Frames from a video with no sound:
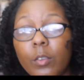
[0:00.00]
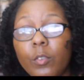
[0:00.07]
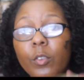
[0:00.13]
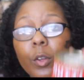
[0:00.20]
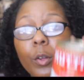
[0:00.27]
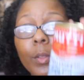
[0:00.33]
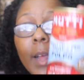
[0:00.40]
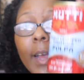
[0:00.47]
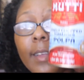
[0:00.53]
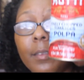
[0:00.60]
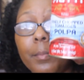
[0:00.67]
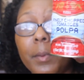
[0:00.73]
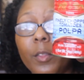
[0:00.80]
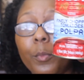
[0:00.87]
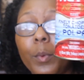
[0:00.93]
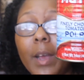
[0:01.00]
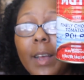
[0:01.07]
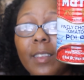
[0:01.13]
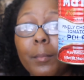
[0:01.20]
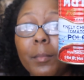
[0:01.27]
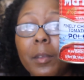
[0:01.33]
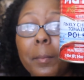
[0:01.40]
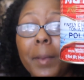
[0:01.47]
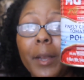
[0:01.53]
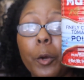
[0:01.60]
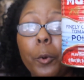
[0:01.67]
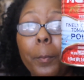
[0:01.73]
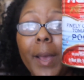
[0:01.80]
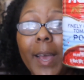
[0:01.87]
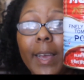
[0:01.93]
So last month we got some
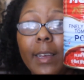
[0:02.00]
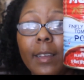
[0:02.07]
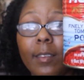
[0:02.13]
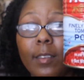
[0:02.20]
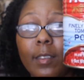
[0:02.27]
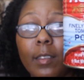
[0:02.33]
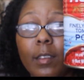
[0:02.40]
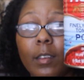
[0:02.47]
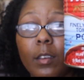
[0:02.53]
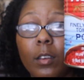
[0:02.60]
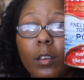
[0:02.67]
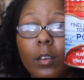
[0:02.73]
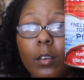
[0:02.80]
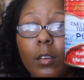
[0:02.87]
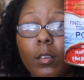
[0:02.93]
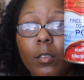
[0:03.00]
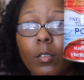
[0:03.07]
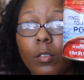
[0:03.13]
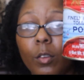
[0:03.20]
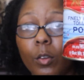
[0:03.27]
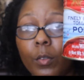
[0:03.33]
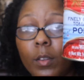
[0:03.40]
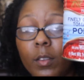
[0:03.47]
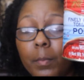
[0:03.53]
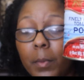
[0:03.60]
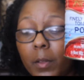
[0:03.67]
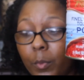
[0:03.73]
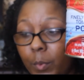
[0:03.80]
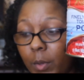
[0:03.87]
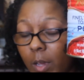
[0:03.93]
tomato paste. So this
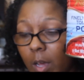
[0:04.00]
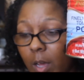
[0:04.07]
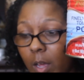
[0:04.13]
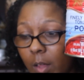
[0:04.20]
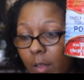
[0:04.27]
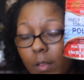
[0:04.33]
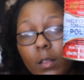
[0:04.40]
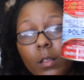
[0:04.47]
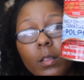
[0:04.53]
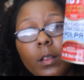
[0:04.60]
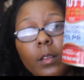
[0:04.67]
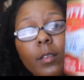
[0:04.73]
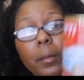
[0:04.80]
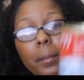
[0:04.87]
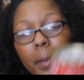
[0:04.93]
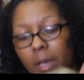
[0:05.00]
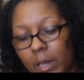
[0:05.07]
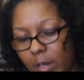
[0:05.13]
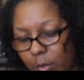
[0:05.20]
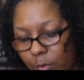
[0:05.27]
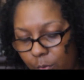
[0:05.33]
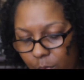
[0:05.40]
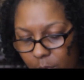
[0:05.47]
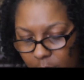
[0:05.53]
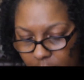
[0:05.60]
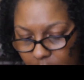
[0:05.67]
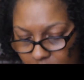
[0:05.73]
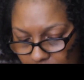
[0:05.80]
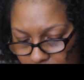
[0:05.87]
month we got the tomatoes.